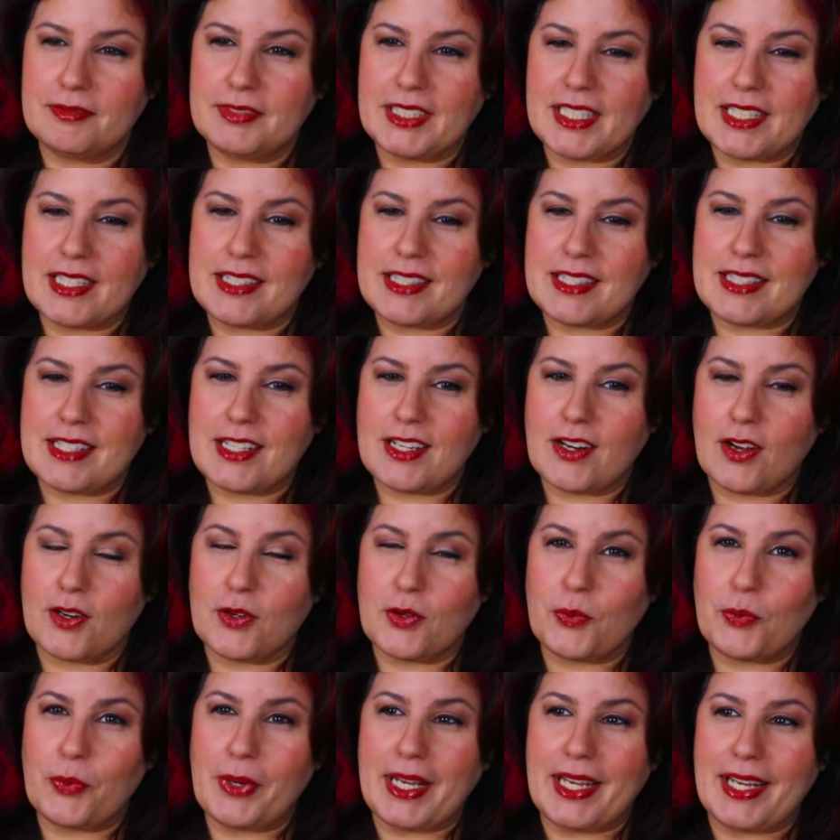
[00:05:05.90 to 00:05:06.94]
You can sit on
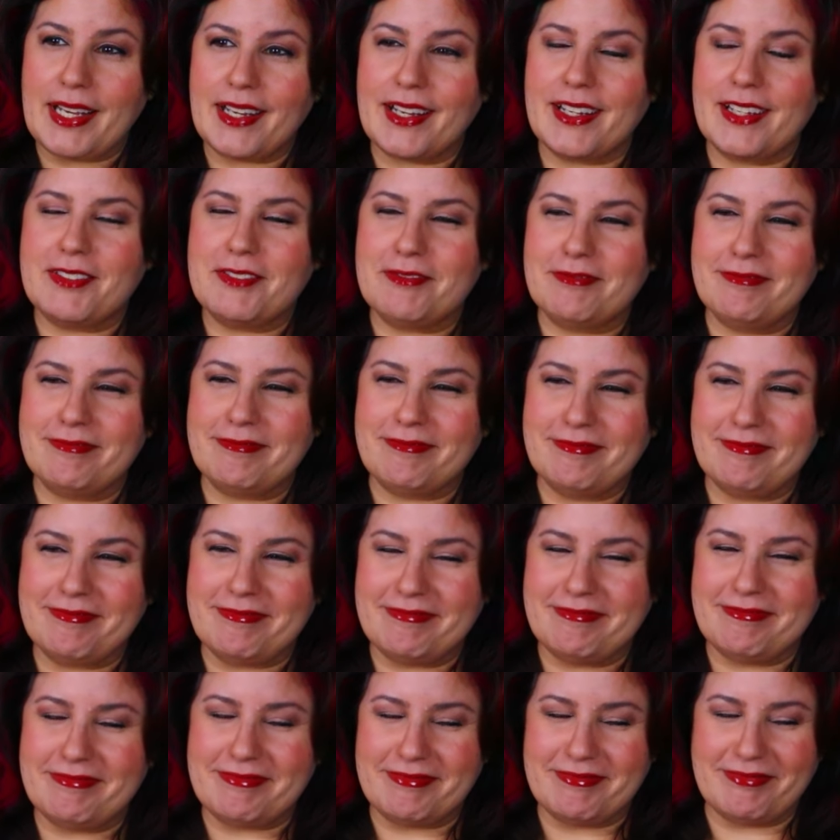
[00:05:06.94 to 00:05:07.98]
a wing,
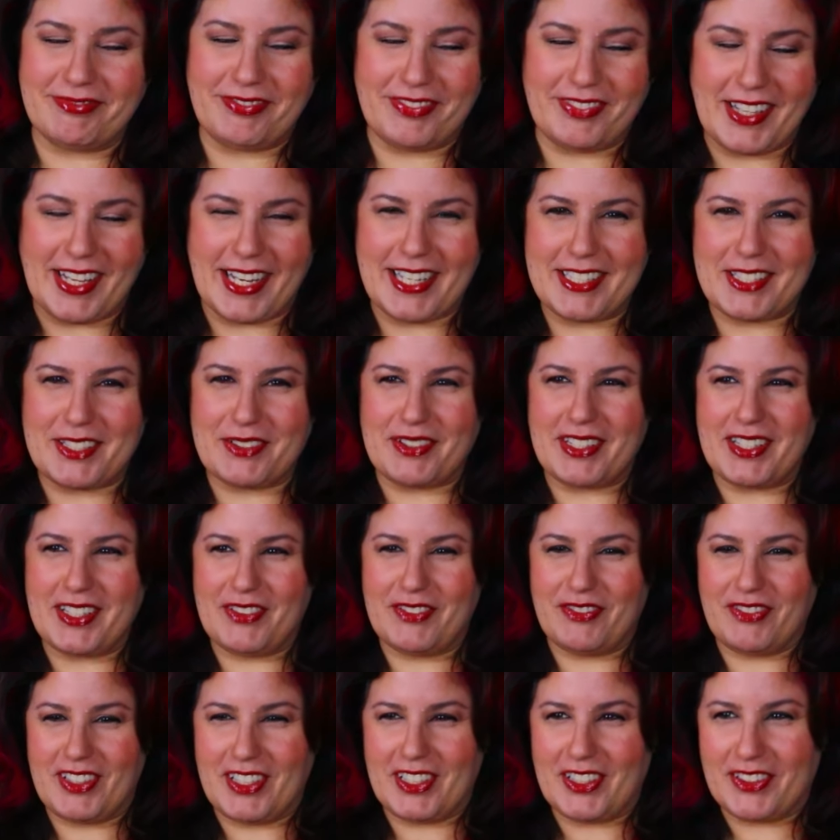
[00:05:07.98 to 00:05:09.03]
fly
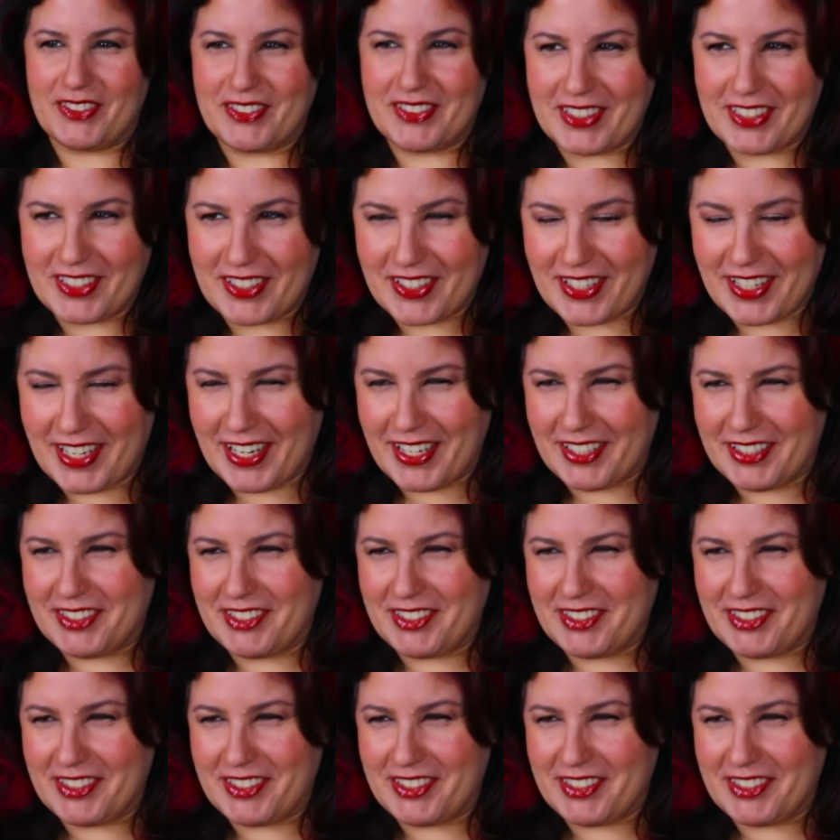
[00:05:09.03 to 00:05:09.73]
20 feet over the ground.